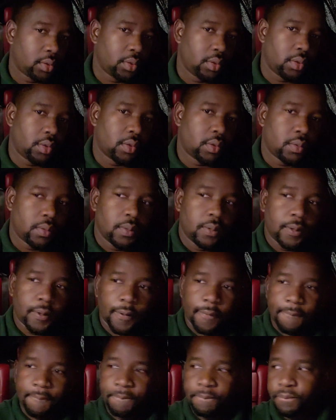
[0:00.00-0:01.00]
You know,
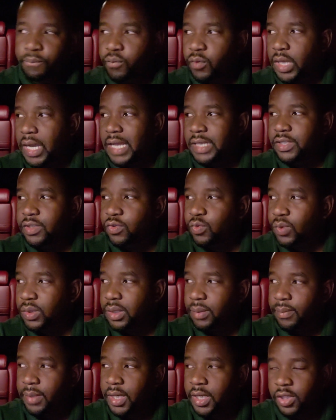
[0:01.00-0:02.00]
I just
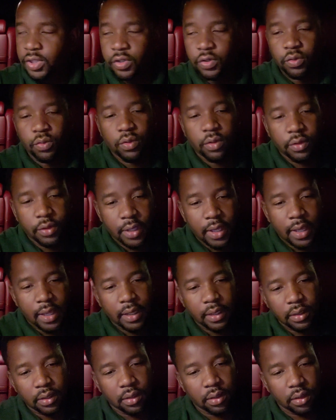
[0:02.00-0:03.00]
want to make sure
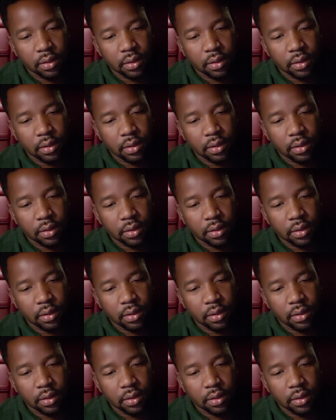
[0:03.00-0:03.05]
that